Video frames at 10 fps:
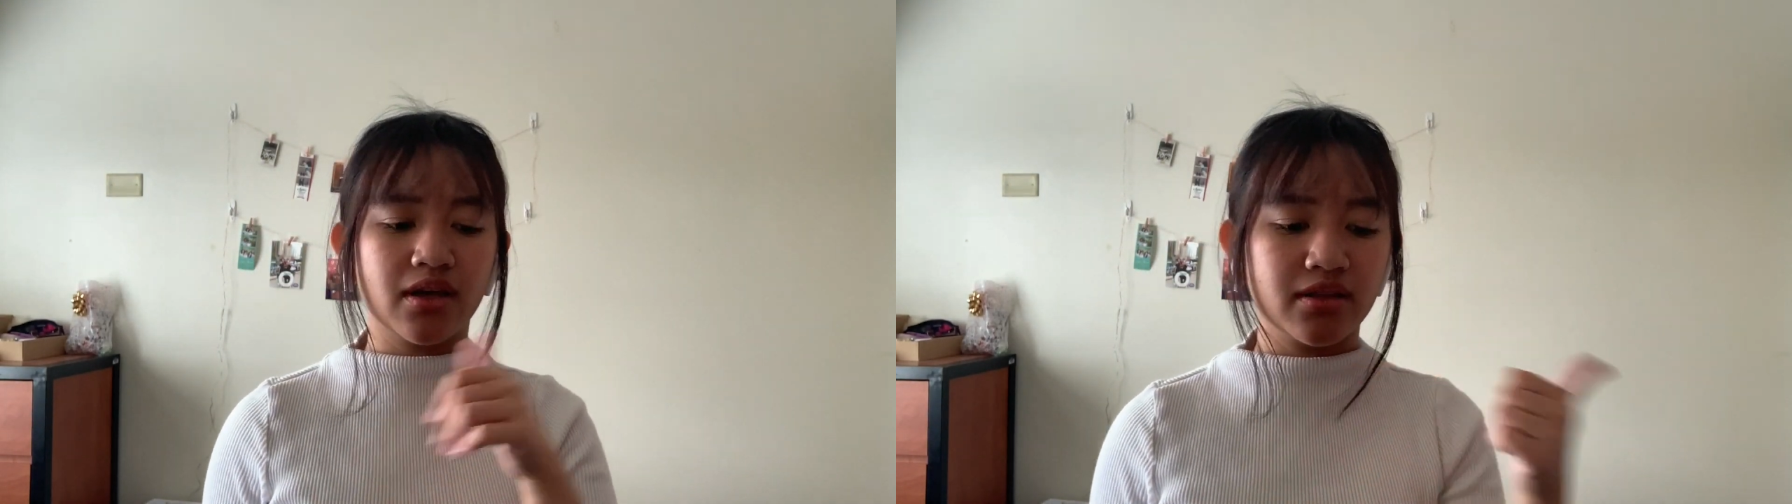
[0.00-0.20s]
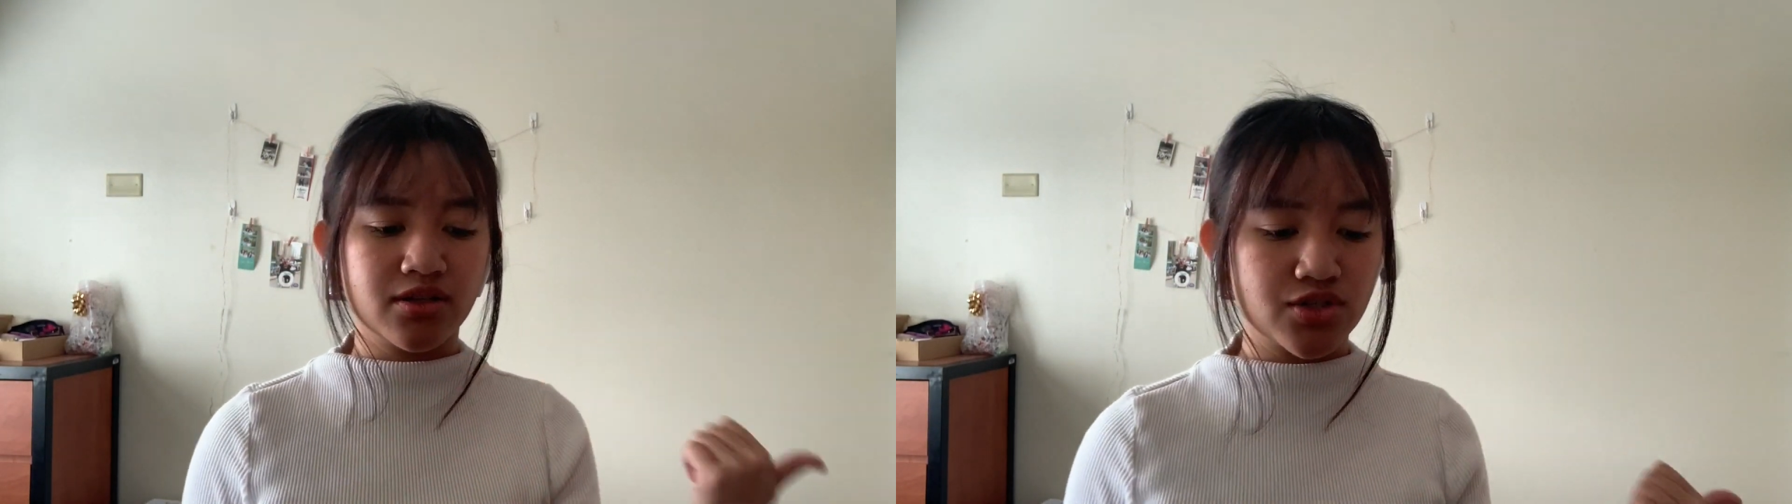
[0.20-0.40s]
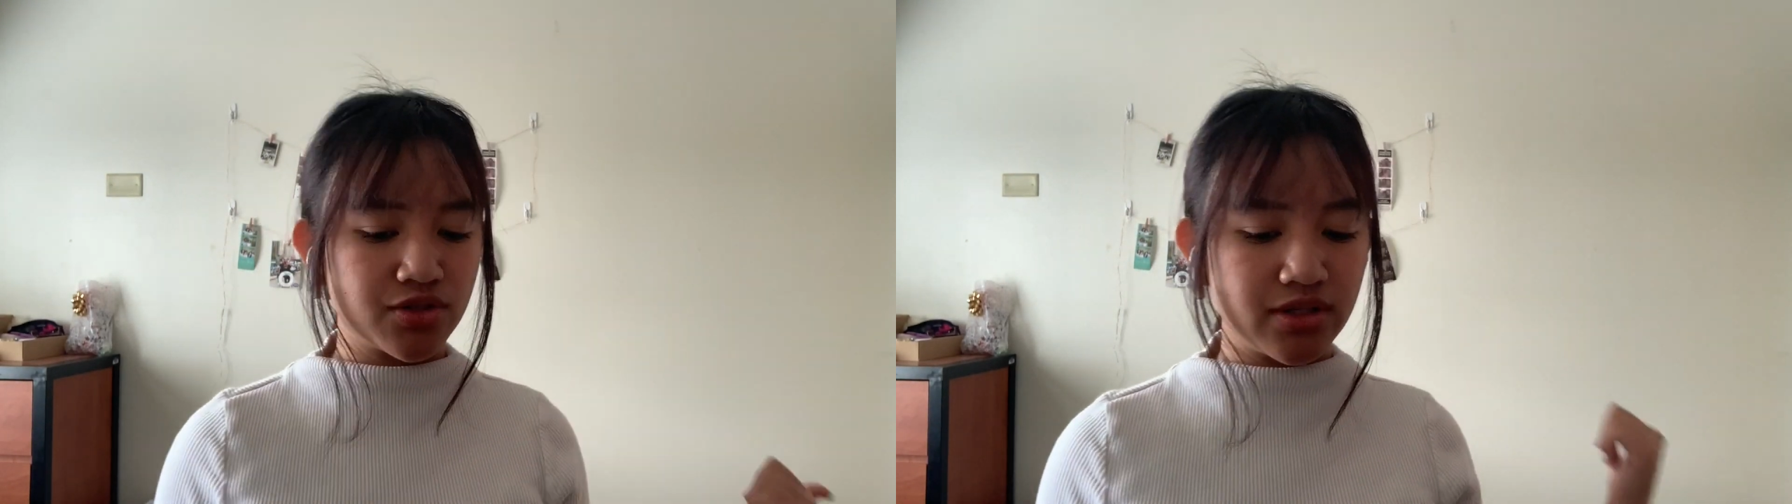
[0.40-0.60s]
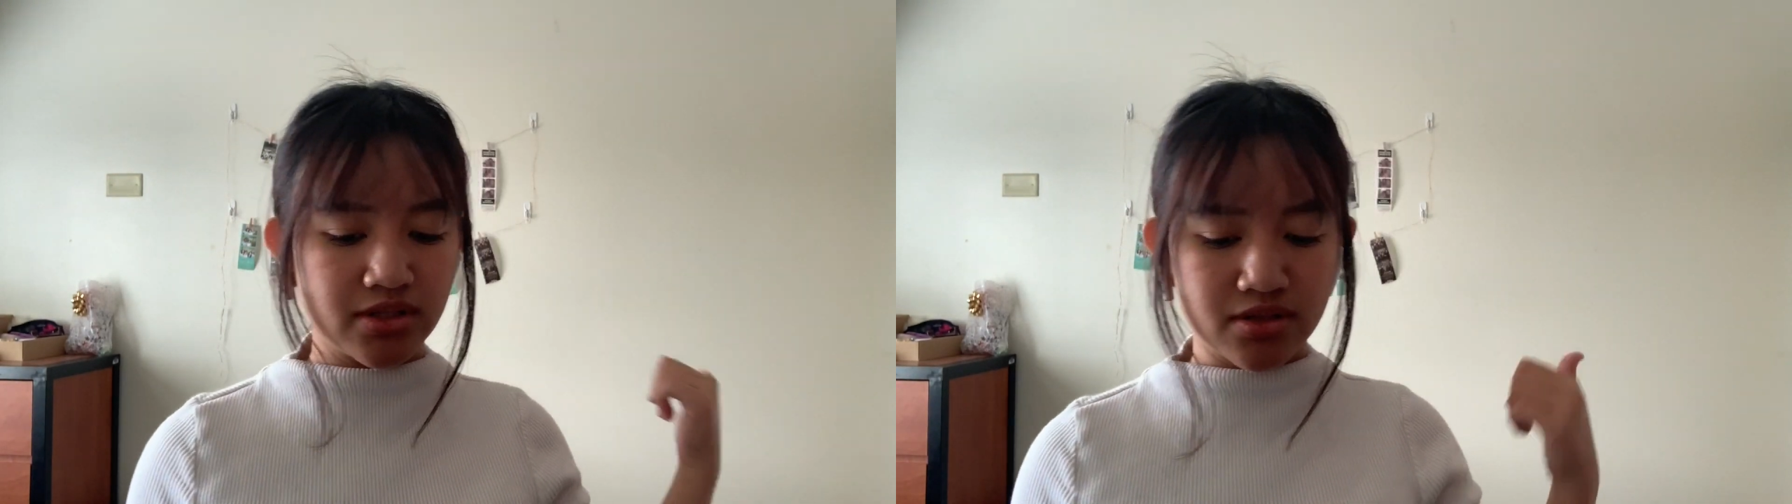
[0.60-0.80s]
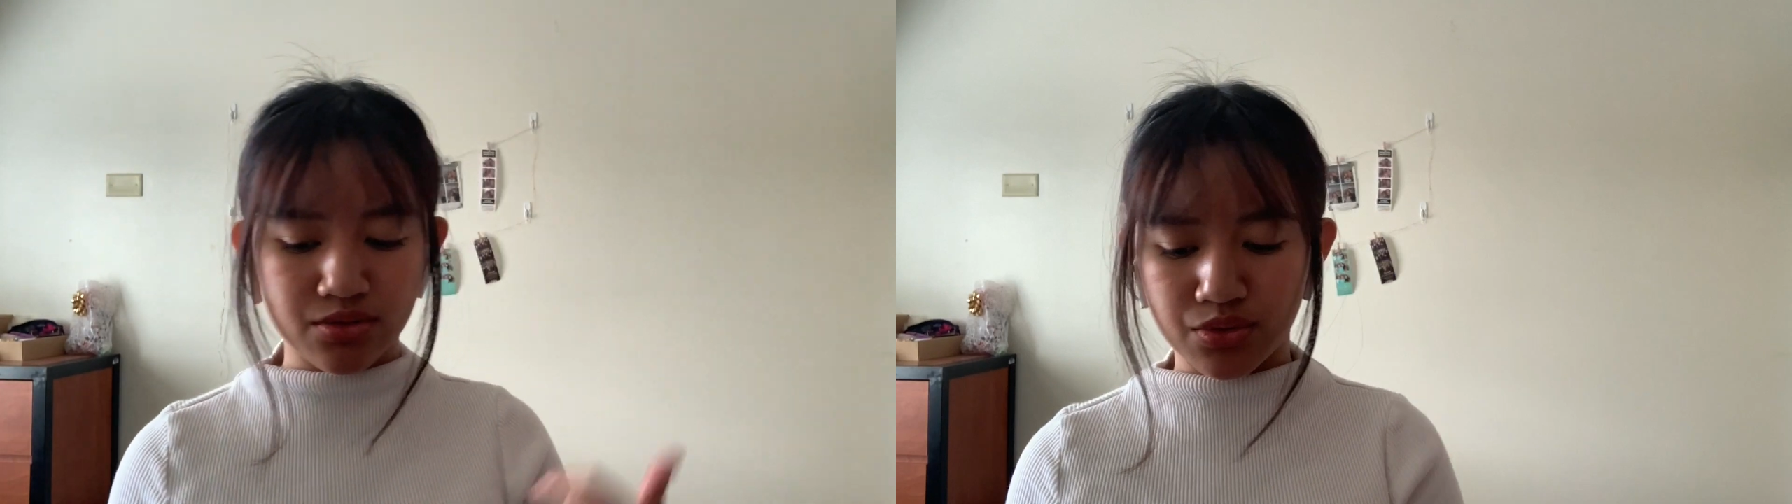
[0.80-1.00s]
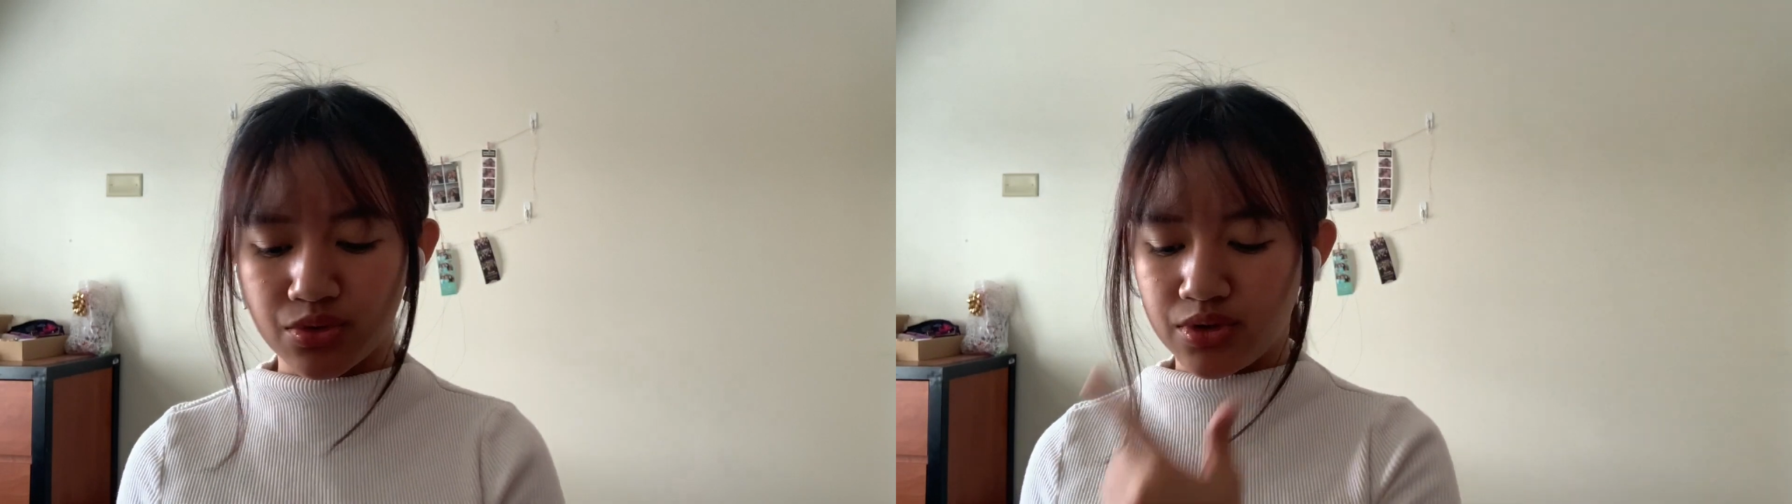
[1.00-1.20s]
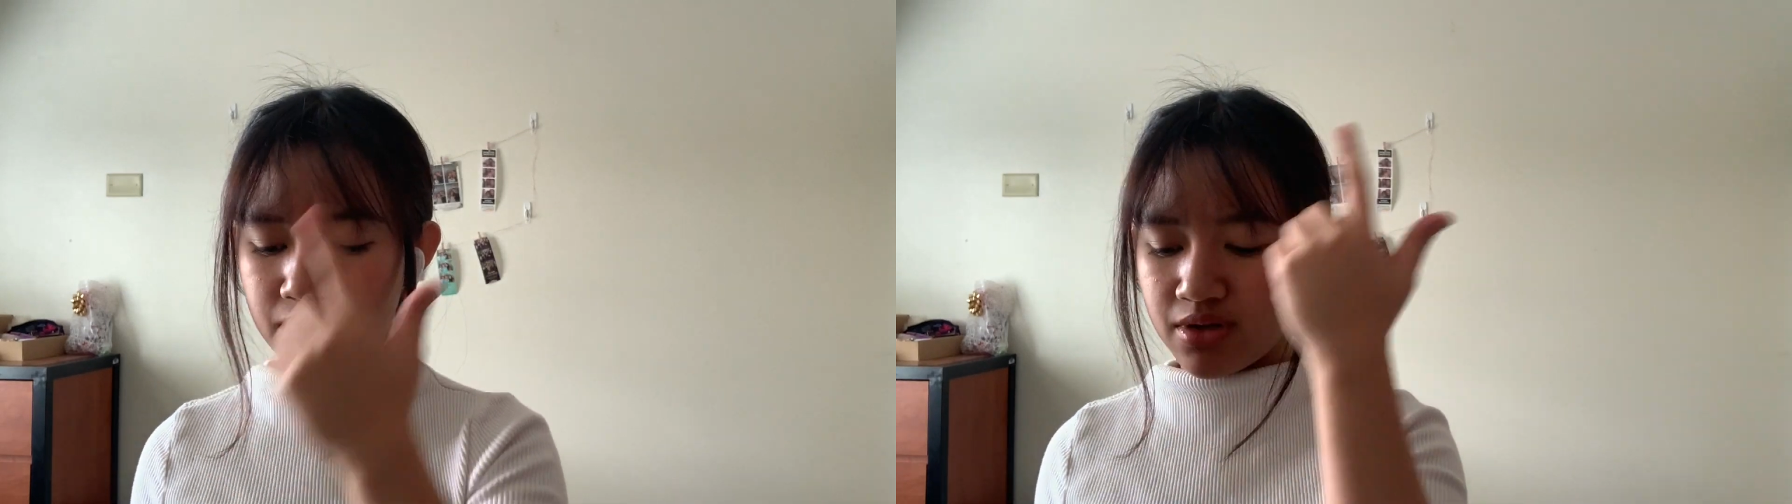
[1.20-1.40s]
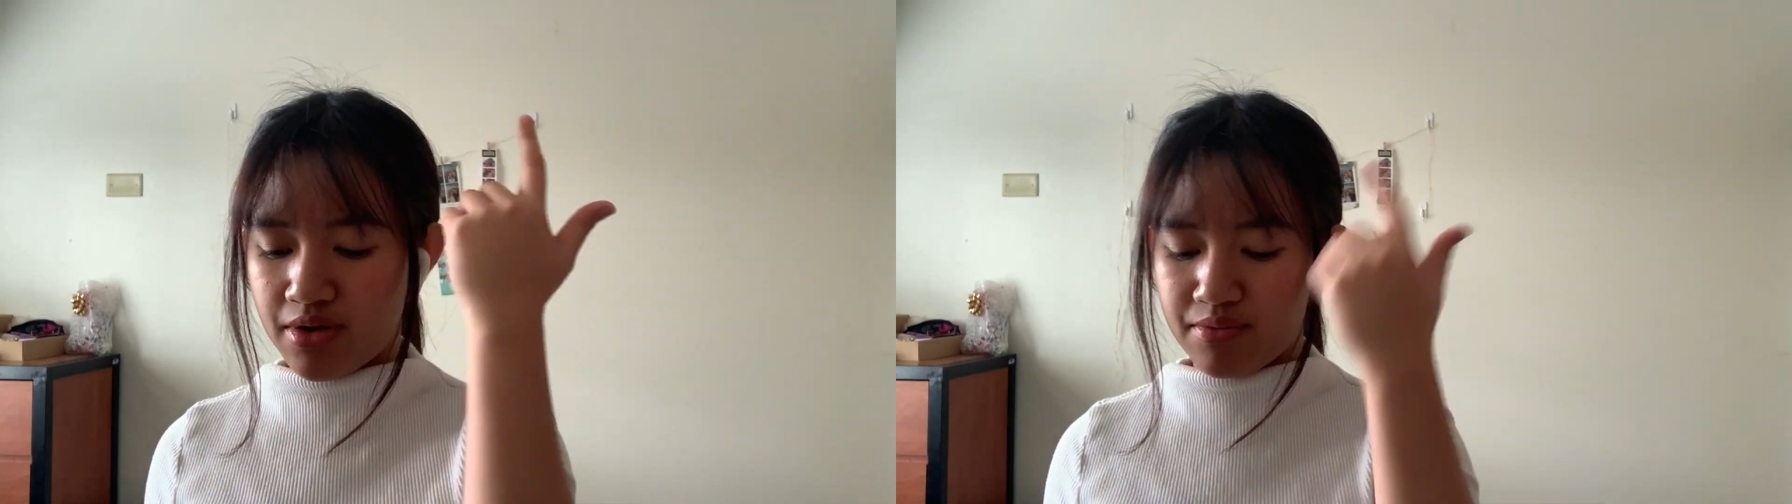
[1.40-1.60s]
health insurance,
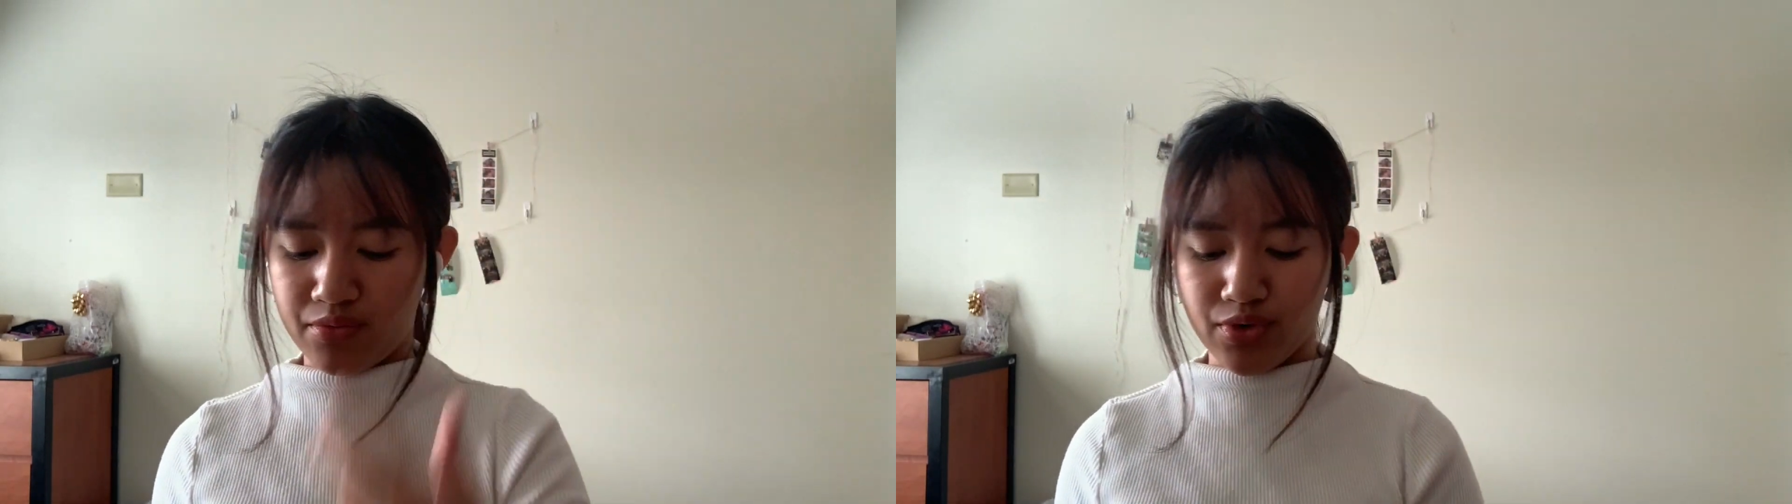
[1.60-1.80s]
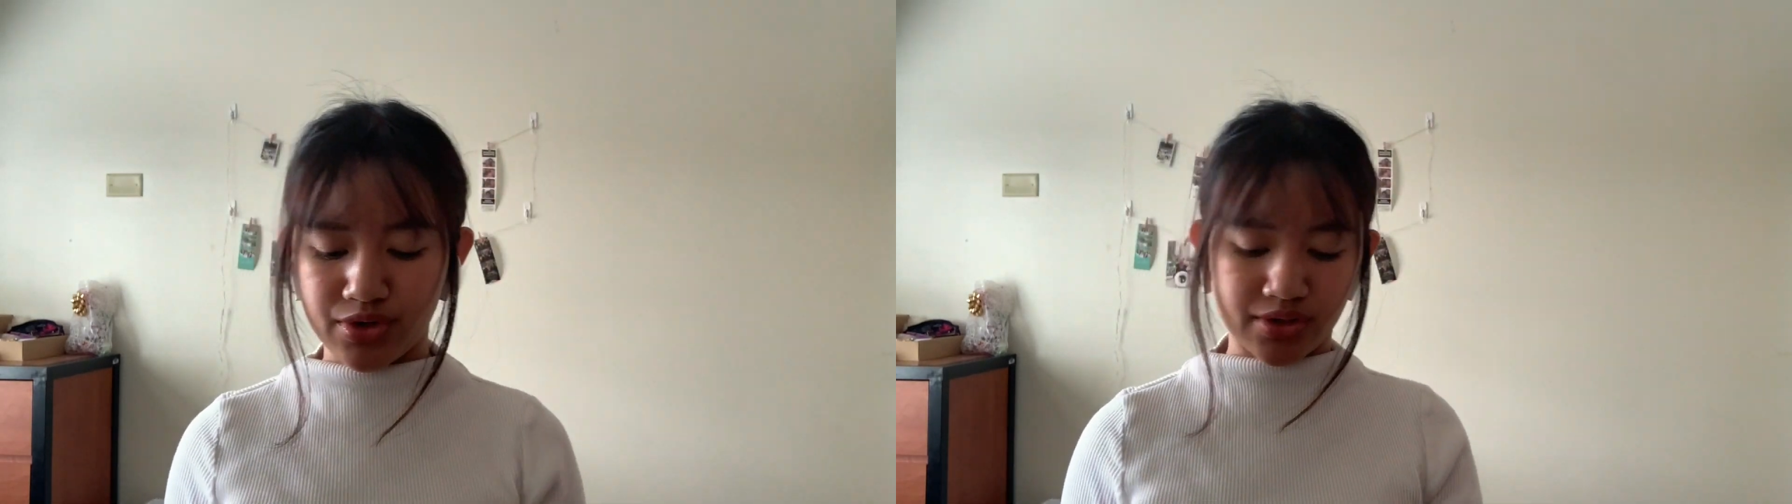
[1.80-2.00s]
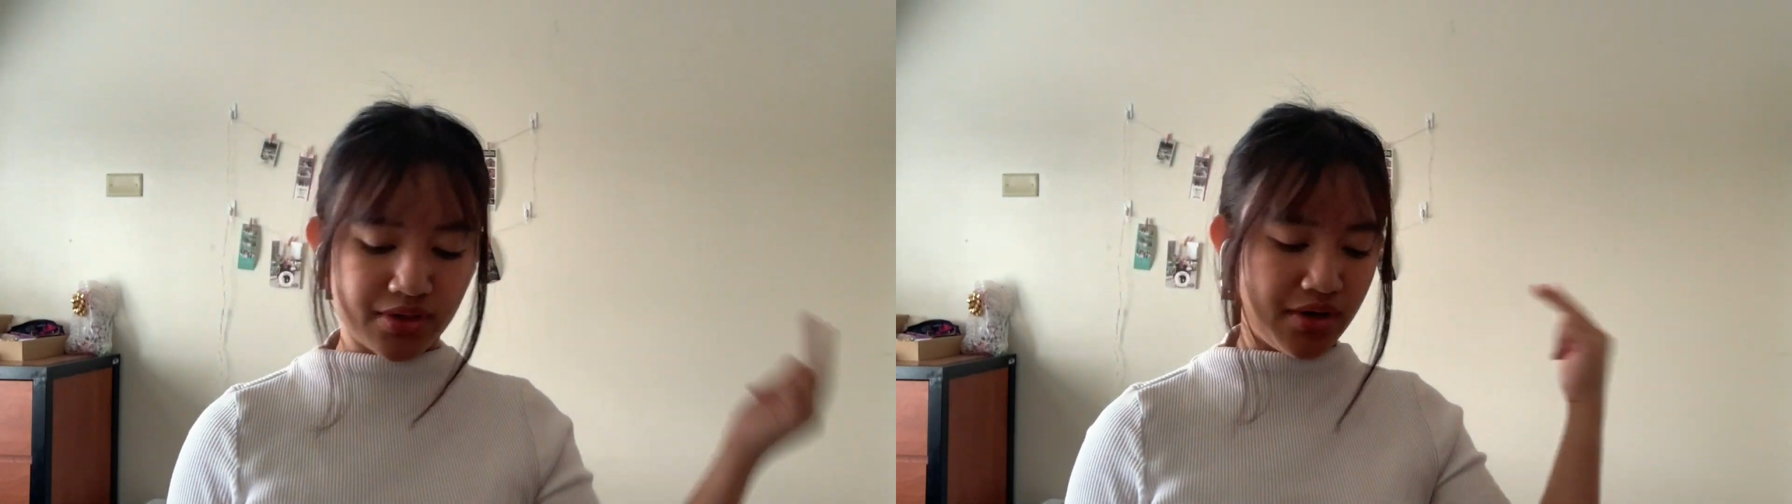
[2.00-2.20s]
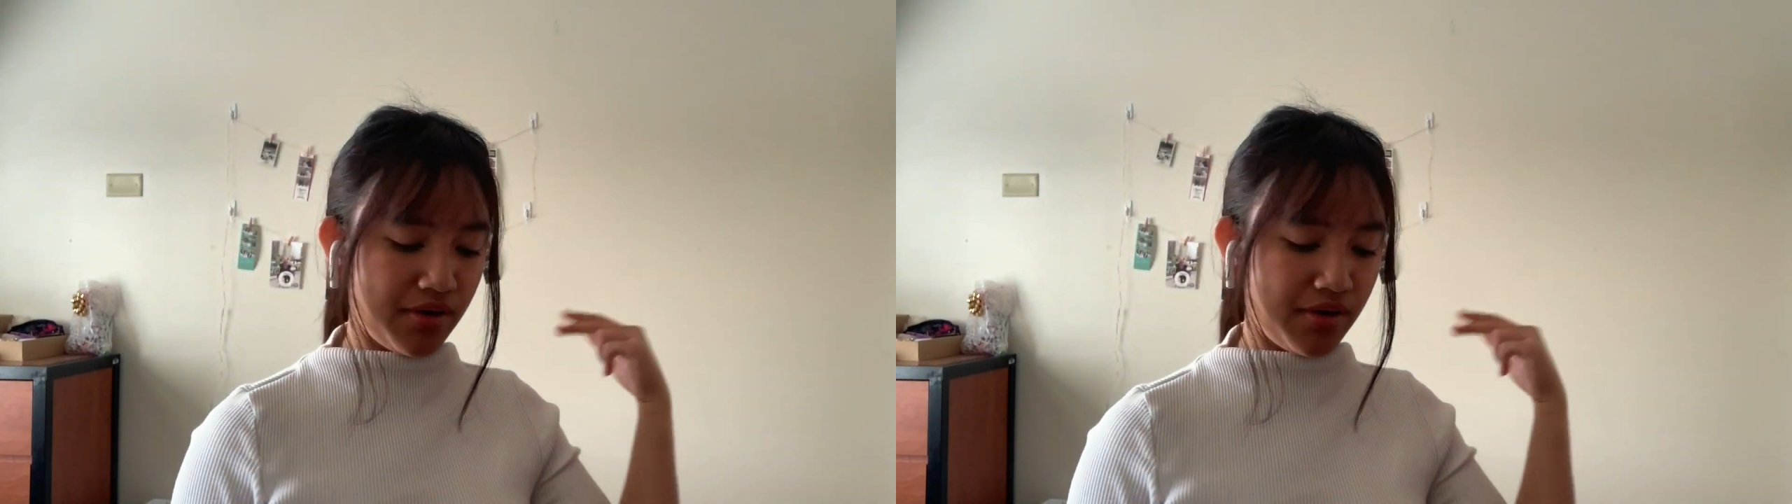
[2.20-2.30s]
school, work,